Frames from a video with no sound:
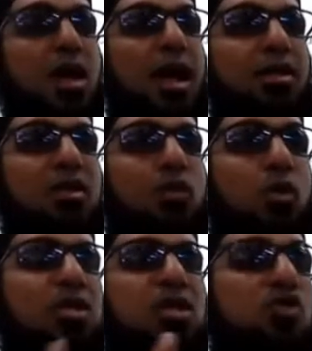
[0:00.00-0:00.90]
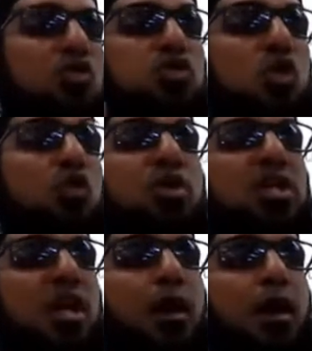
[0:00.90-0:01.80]
and the wording used over
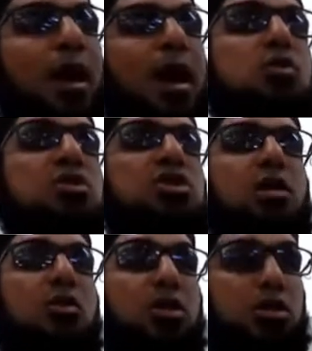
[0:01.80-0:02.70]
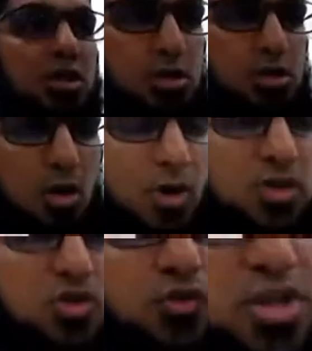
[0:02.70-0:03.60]
there, how general it is,
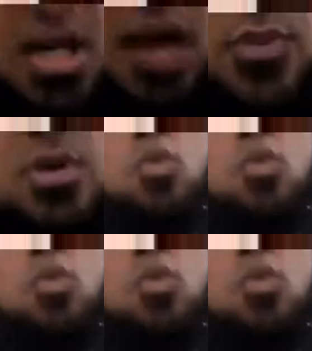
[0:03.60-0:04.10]
right? So, for example, the